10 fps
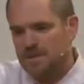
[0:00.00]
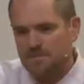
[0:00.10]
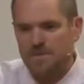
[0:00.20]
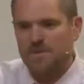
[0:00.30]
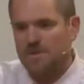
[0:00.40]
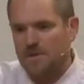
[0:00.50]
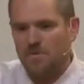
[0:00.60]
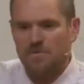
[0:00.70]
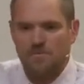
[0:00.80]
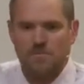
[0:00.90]
but you
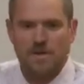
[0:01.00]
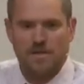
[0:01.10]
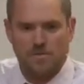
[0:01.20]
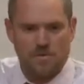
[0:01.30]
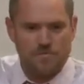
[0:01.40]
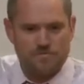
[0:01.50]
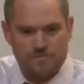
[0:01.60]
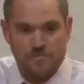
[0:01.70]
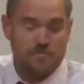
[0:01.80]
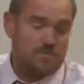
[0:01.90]
know, regular old
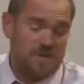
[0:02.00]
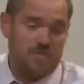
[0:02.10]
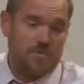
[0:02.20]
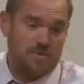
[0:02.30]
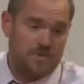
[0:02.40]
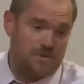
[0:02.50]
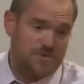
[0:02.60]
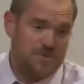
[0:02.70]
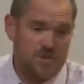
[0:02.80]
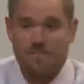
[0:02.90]
people on the
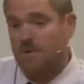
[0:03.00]
street,